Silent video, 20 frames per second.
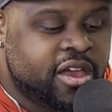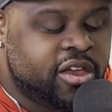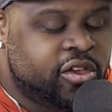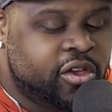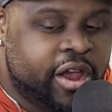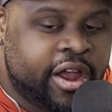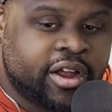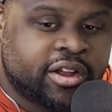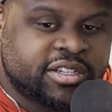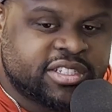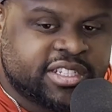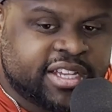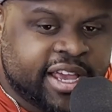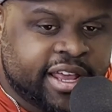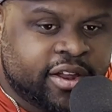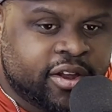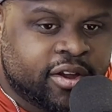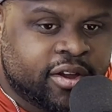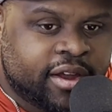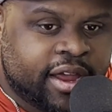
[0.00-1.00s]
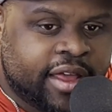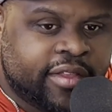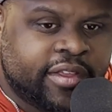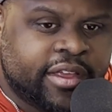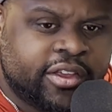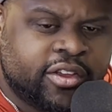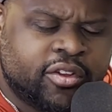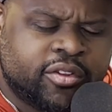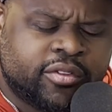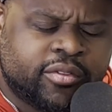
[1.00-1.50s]
You hear center, and
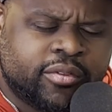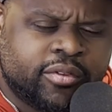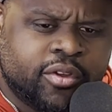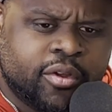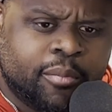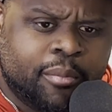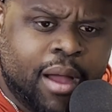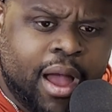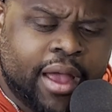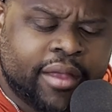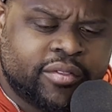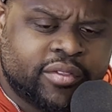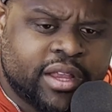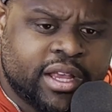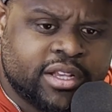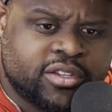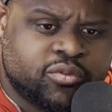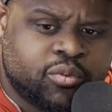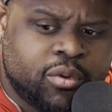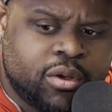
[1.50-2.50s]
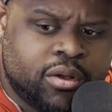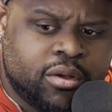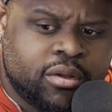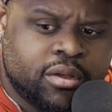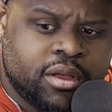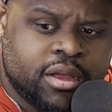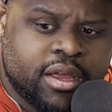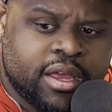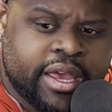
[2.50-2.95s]
then your mind thinks, well,